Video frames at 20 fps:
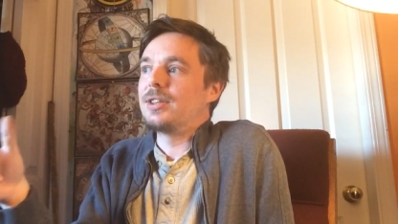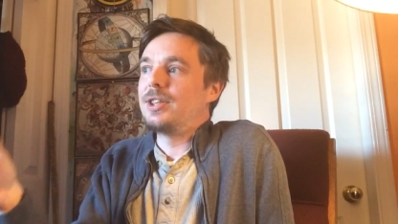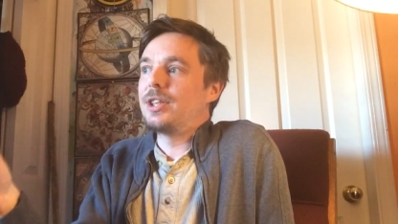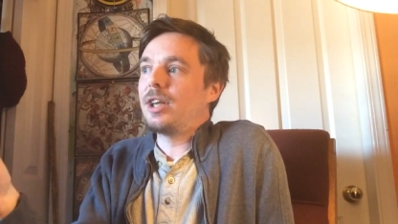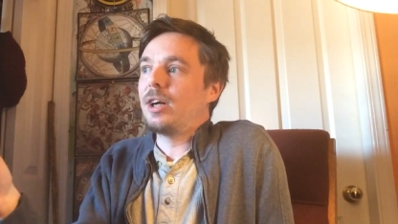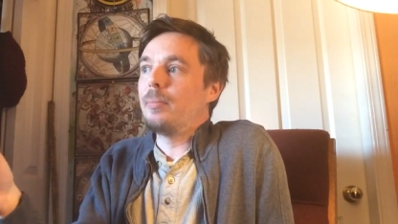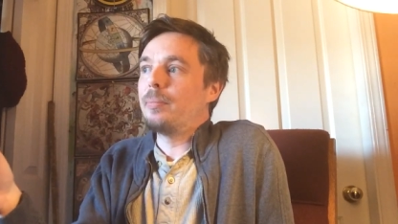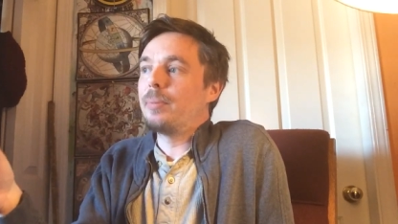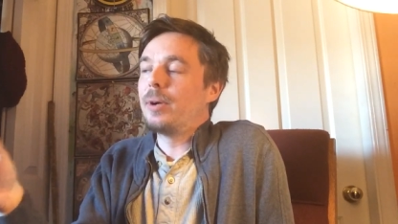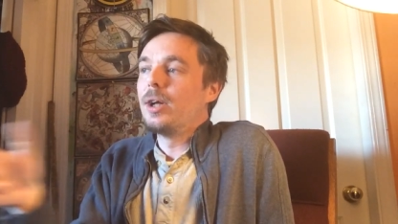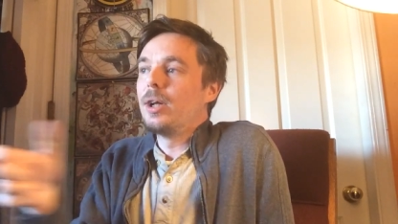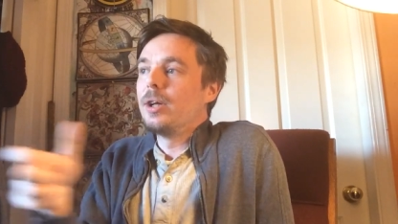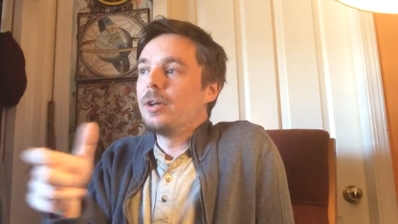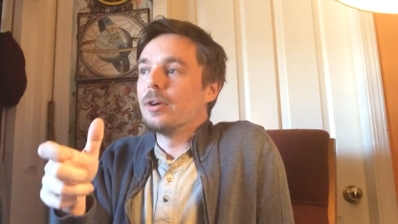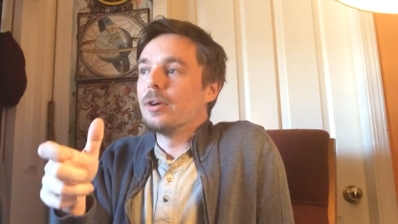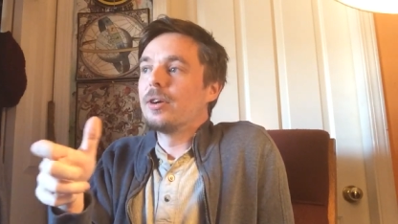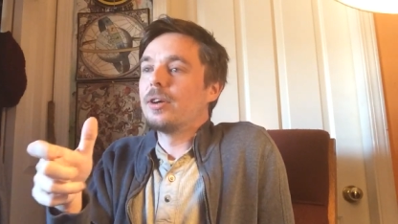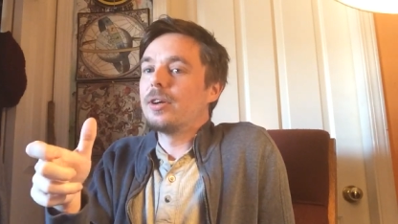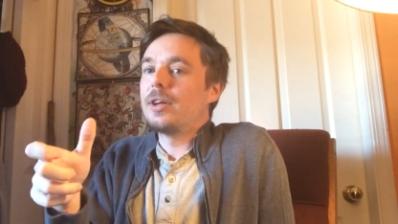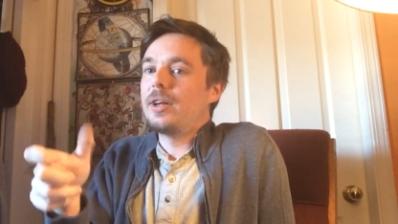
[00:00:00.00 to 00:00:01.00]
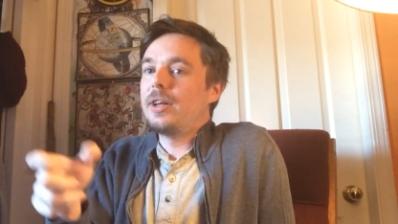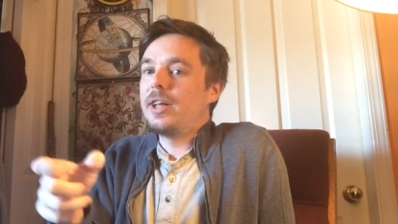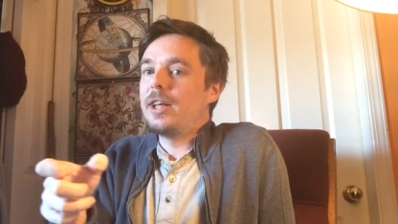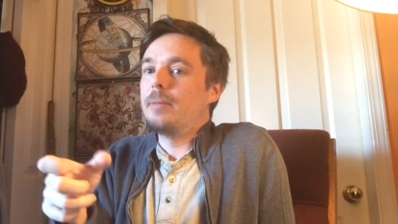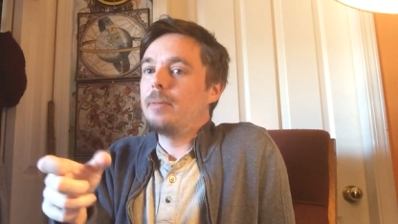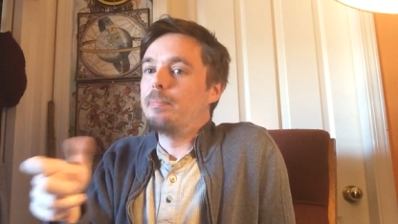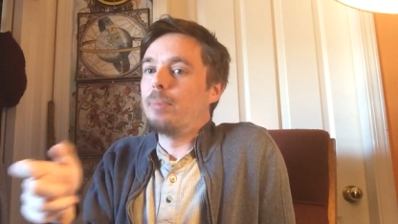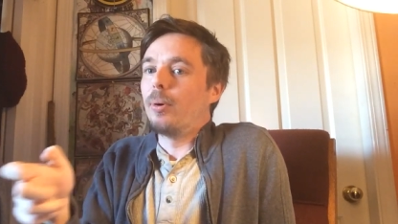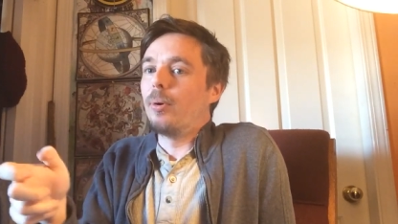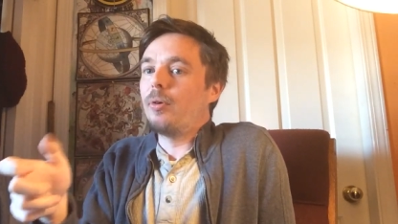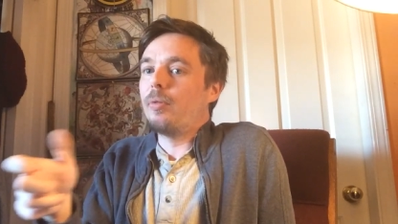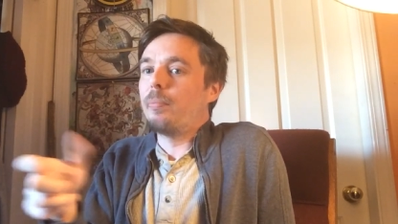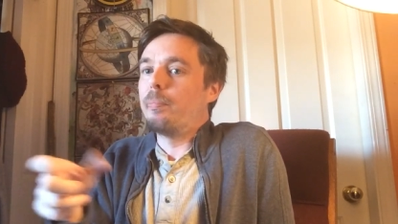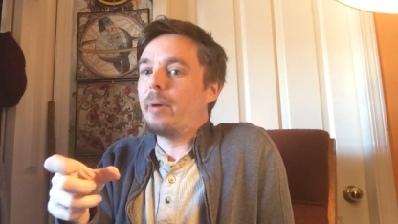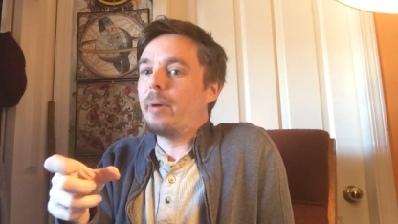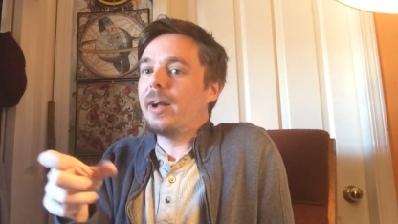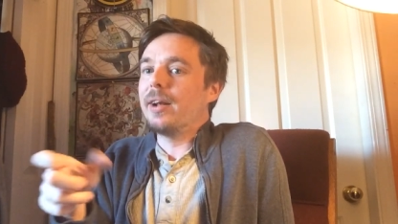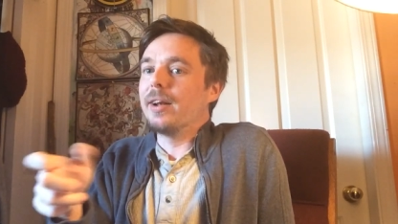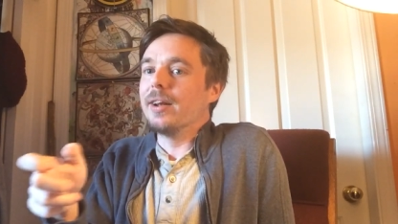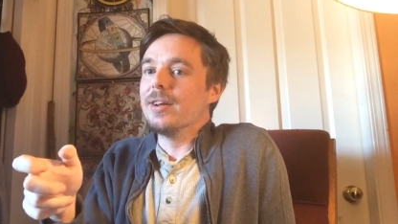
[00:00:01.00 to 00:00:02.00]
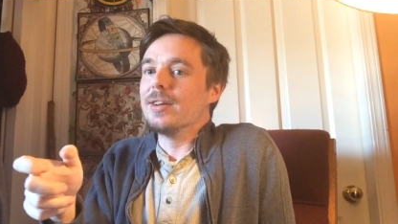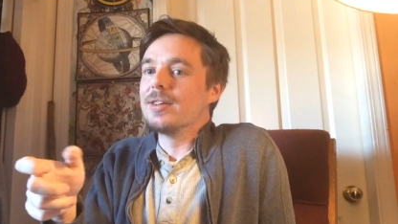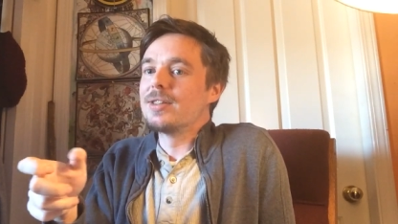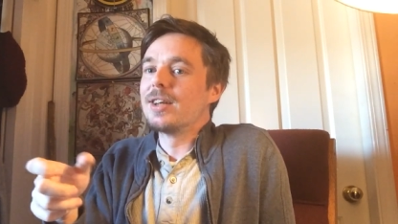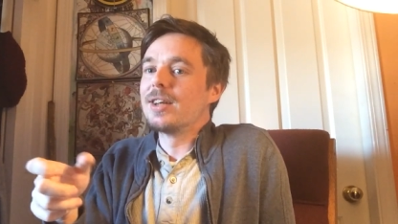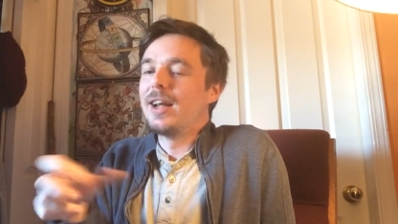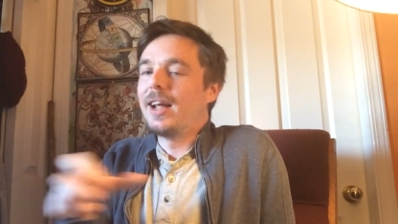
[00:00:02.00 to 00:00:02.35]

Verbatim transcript: jump you're going to need both buttons